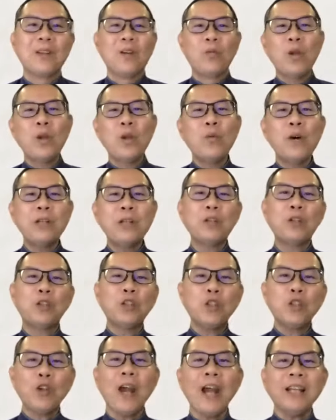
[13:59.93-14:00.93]
we were to
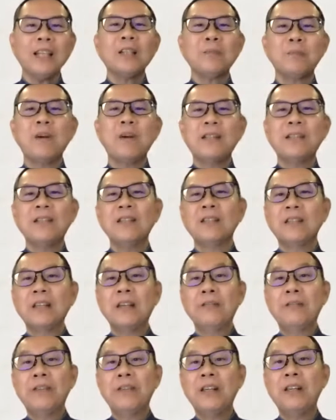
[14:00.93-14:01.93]
check the person
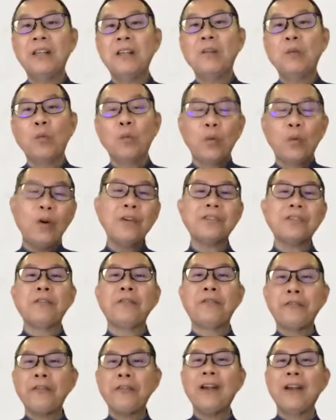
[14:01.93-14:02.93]
if he was
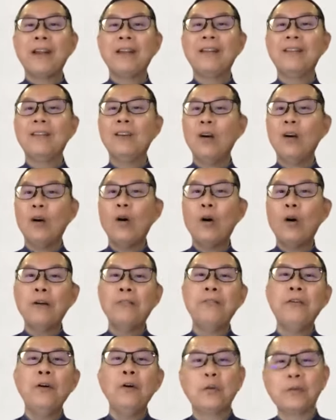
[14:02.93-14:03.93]
a friend or a
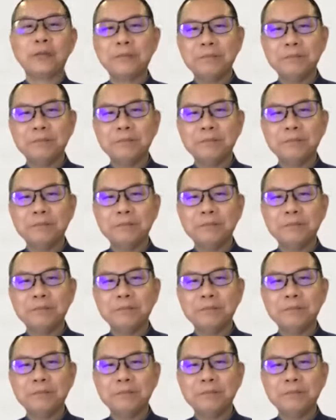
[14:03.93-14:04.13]
foe.